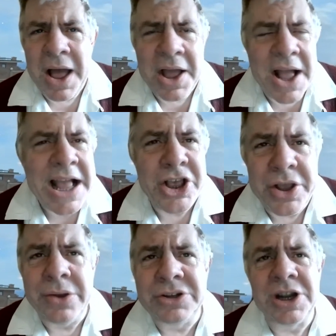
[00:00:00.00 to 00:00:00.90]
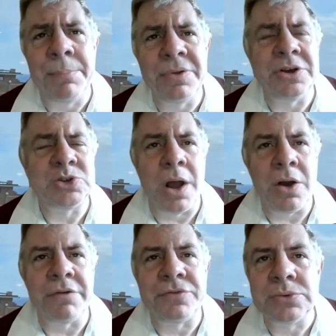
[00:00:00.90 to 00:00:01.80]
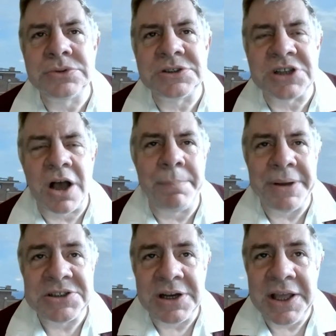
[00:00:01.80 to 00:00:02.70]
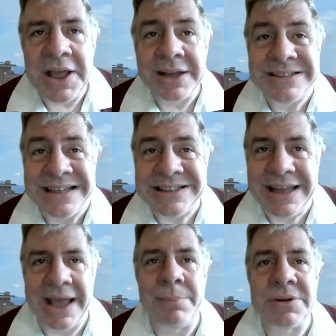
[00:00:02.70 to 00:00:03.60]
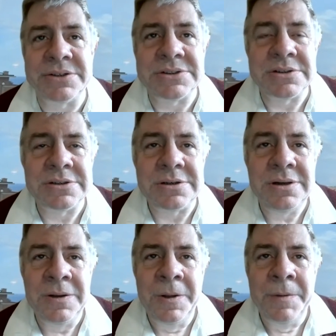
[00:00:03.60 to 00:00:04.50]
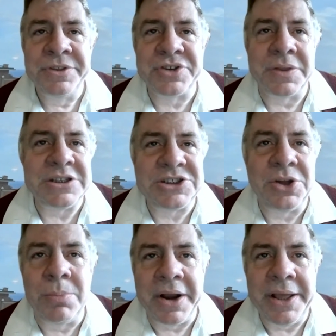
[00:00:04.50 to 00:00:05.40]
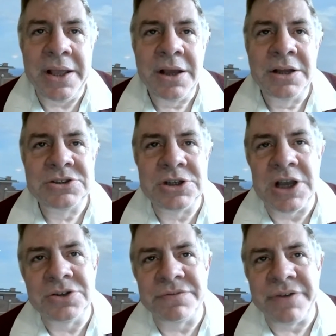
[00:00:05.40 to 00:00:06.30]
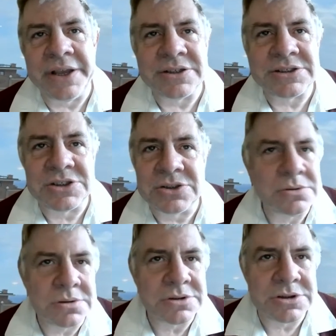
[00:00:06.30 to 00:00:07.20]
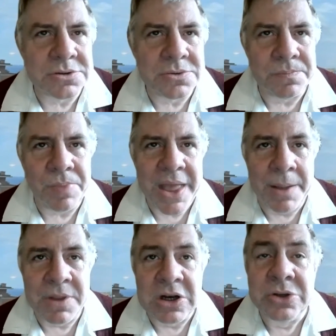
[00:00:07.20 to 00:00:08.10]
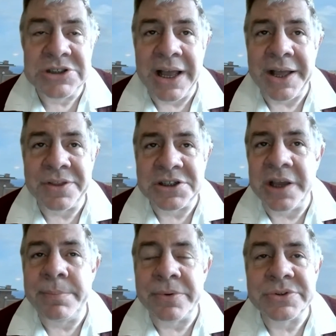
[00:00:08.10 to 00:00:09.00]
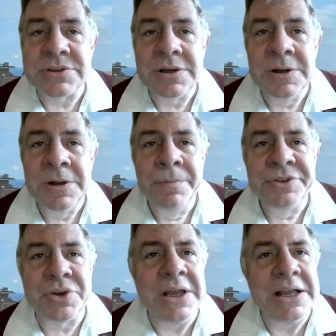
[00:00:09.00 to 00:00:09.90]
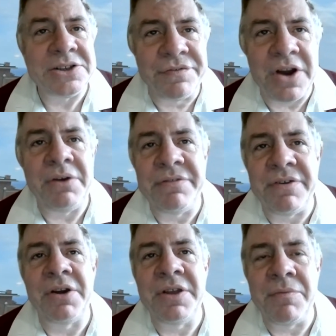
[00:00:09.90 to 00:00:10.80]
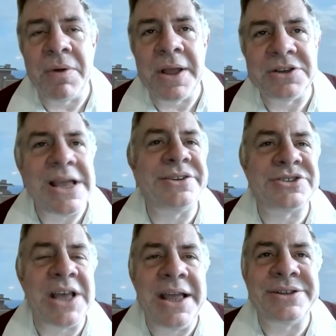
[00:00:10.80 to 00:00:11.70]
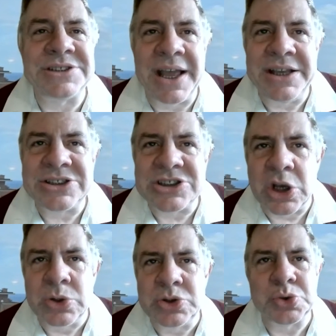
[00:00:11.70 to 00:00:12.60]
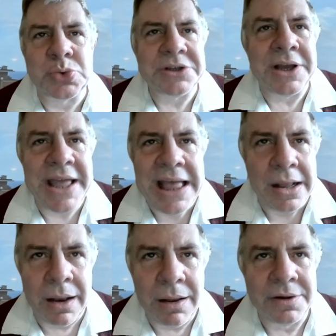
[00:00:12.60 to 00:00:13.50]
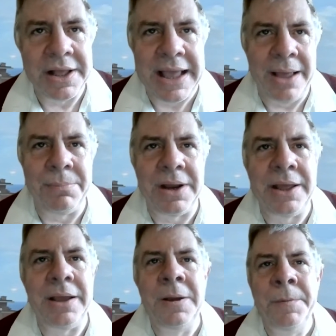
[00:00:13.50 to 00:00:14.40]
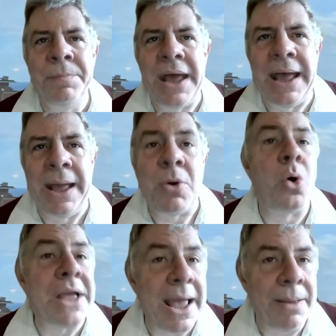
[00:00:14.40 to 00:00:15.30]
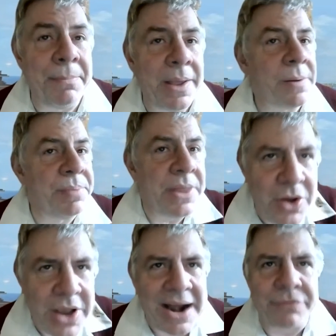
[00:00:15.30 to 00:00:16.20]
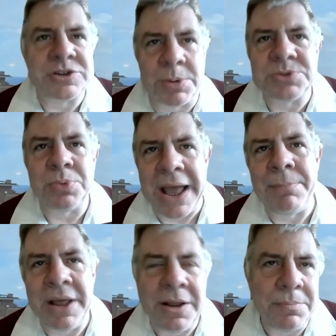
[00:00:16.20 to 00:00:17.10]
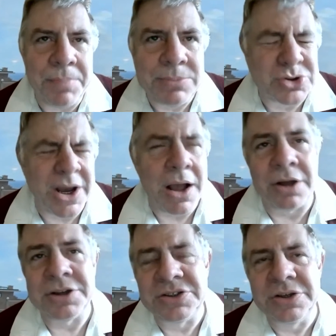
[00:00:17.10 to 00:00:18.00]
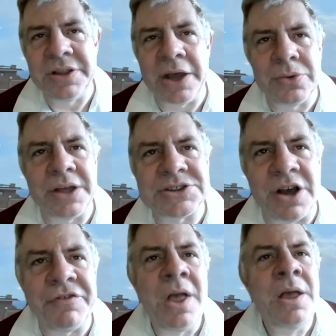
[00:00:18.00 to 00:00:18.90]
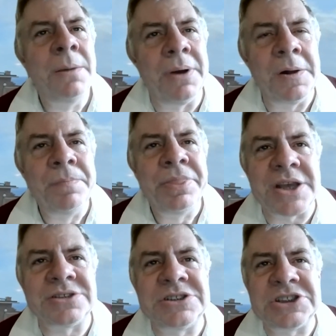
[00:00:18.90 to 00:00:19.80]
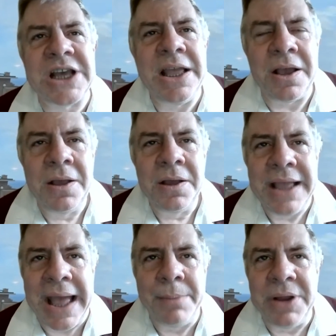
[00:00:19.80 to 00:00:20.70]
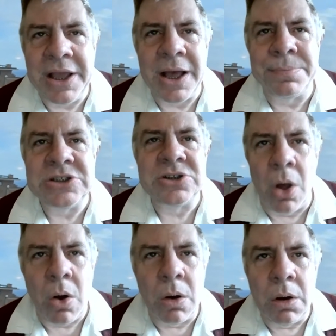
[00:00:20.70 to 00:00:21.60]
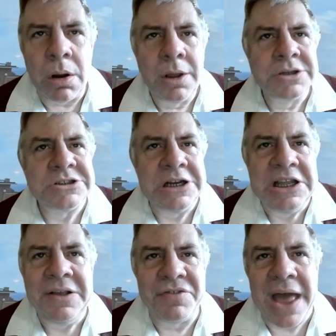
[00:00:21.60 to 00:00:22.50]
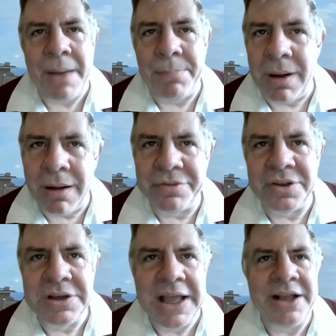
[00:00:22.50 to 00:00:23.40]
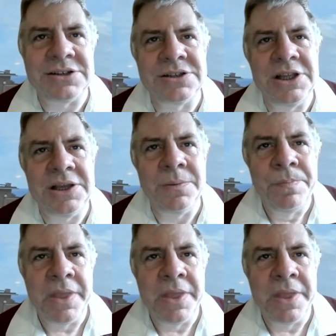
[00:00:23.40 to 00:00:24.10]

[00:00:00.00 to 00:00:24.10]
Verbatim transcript: a, a huge number of those white collar fraudsters are basically addicted gamblers. So they steal money to go to Vegas to, to um, lose it at the tables. So it's a very, very, it's, it's a social ill gambling um, or can be. Mm, you can have responsible gambling, and people try hard to do that and all that stuff, but doesn't take gambling companies long to leave that path and get into the